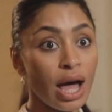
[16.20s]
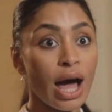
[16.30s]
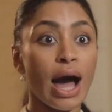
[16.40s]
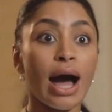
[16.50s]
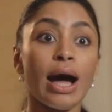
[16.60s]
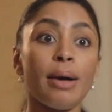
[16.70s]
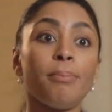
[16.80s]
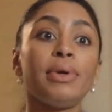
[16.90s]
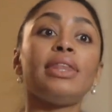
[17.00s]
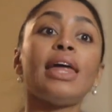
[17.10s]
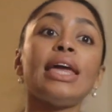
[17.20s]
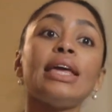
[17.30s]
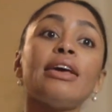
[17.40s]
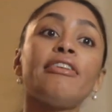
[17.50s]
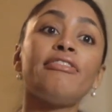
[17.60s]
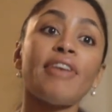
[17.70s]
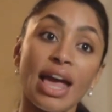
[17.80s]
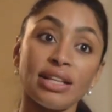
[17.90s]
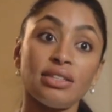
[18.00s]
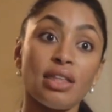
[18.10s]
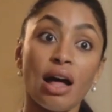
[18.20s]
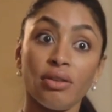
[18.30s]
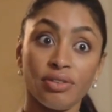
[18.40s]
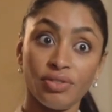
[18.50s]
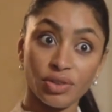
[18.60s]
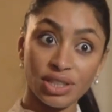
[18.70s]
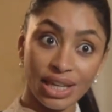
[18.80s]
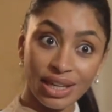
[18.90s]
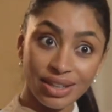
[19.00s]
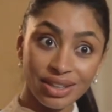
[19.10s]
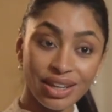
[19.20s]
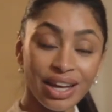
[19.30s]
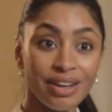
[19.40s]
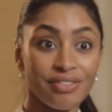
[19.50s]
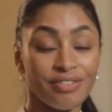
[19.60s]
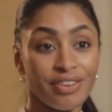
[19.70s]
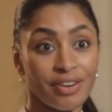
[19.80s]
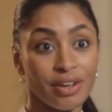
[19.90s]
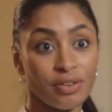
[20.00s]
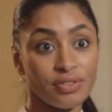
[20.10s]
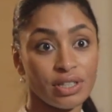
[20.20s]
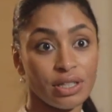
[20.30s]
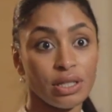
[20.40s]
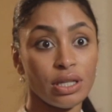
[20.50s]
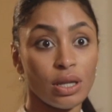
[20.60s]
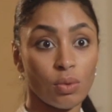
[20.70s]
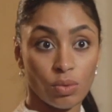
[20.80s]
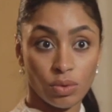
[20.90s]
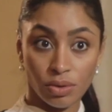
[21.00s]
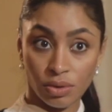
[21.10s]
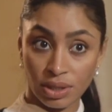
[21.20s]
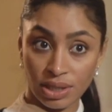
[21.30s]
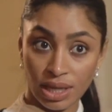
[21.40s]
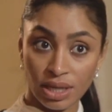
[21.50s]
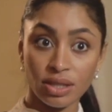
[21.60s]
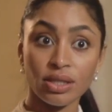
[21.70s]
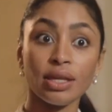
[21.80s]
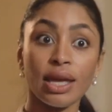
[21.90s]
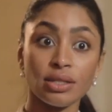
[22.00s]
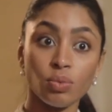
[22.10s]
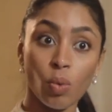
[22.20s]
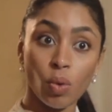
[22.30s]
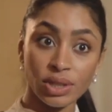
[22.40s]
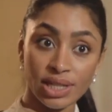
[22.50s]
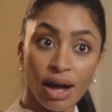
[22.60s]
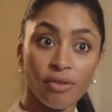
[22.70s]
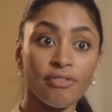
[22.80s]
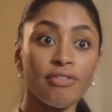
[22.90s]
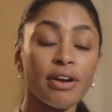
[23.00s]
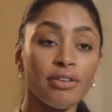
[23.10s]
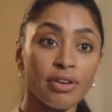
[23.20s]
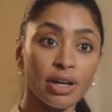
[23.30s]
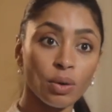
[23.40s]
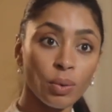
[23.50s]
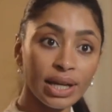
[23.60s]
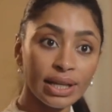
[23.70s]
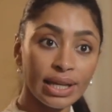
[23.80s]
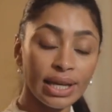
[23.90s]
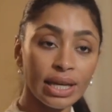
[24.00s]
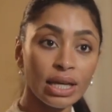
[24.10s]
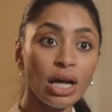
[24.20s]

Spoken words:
but they affect the health of your teeth. Very often the teeth gets worn down very, very quickly.